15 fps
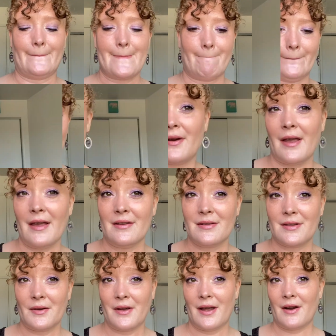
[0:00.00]
All right,
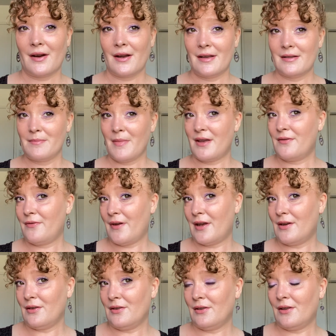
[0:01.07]
so here is my
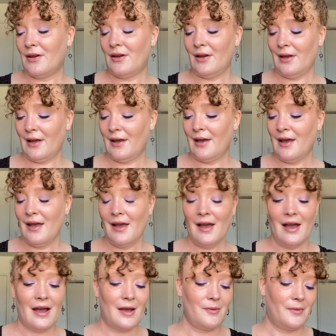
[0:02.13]
final look.
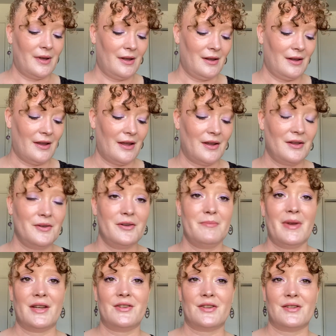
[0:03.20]
I will include
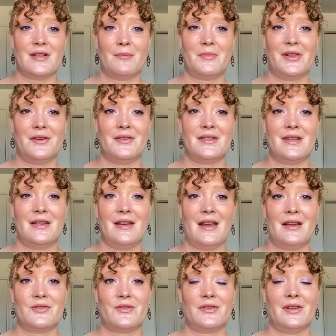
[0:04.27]
pictures up close in
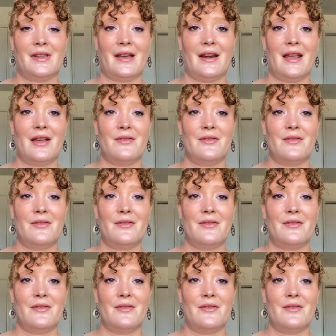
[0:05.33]
natural lighting